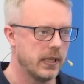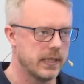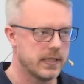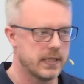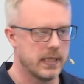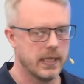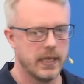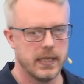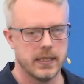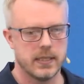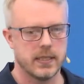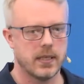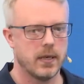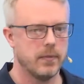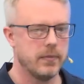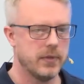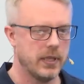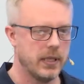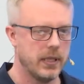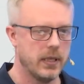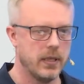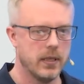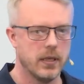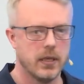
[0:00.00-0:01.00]
let's say it's
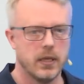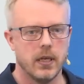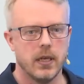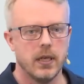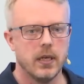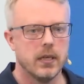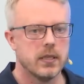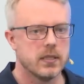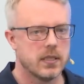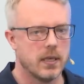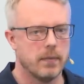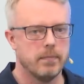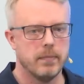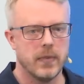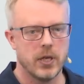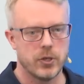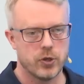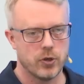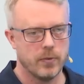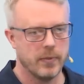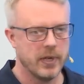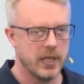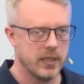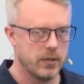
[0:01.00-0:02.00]
some
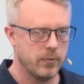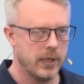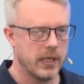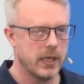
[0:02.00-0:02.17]
measurement